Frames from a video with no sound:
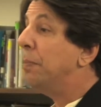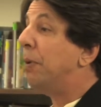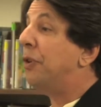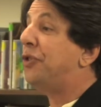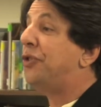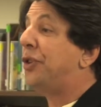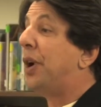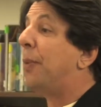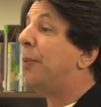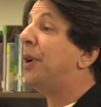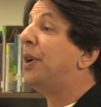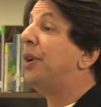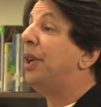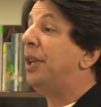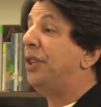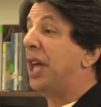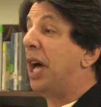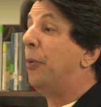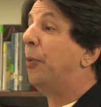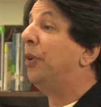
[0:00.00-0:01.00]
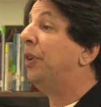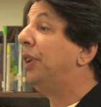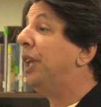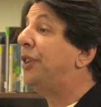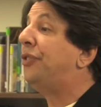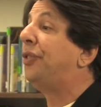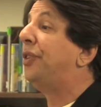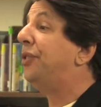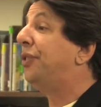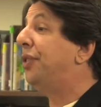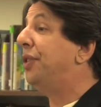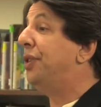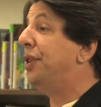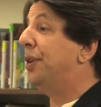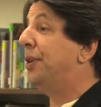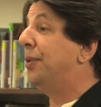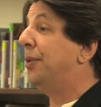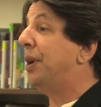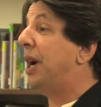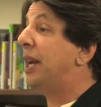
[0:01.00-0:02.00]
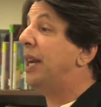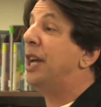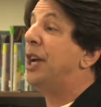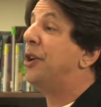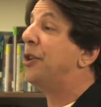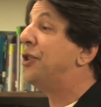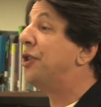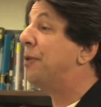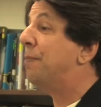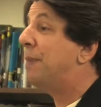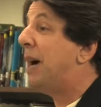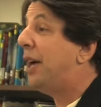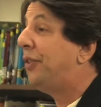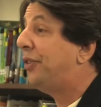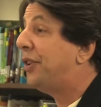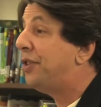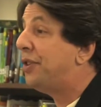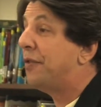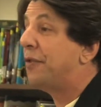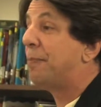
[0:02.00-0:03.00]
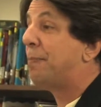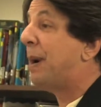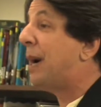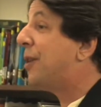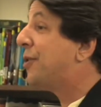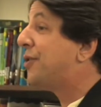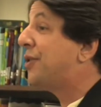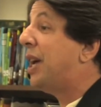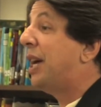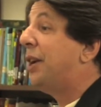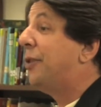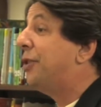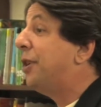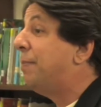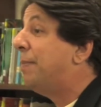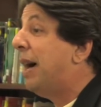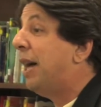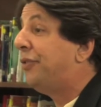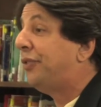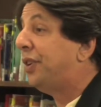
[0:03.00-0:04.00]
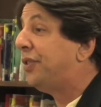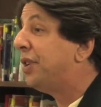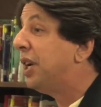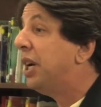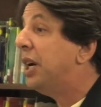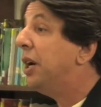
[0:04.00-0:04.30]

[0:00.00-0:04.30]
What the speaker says: but someone that will listen to you and hear your message. If your parents are not hearing the message,